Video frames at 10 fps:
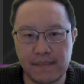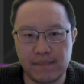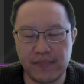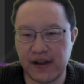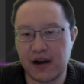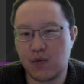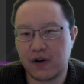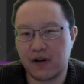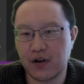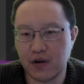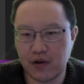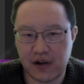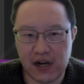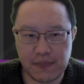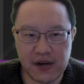And that's what the user
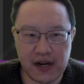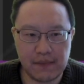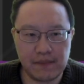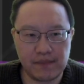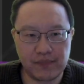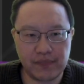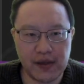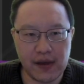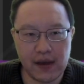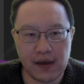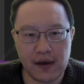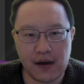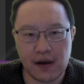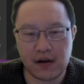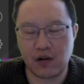typed in.
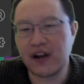So